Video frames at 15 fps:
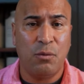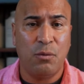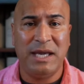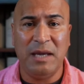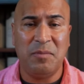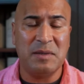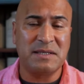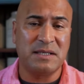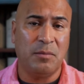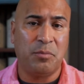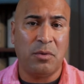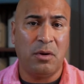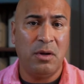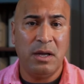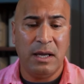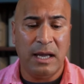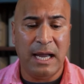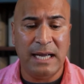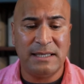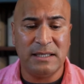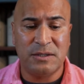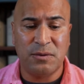We keep it simple,
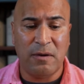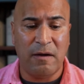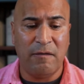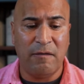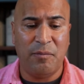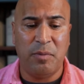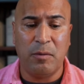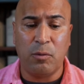8 to 12,